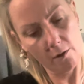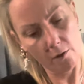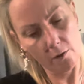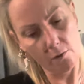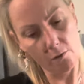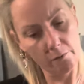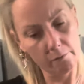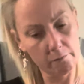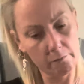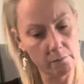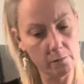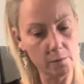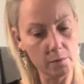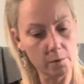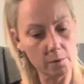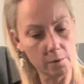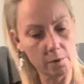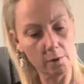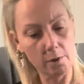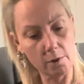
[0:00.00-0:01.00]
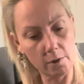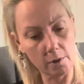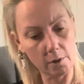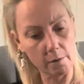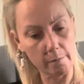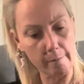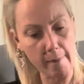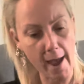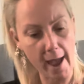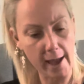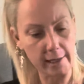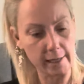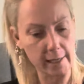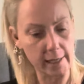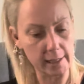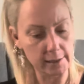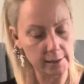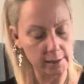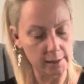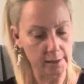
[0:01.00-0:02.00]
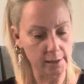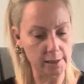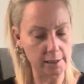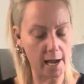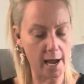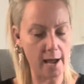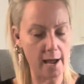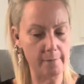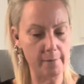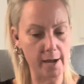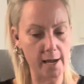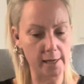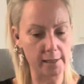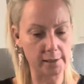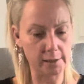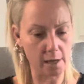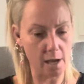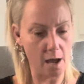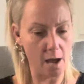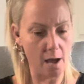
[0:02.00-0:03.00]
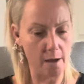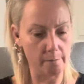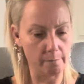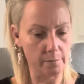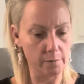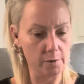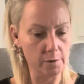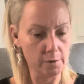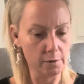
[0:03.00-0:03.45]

Ooh. Magnets and the time has come.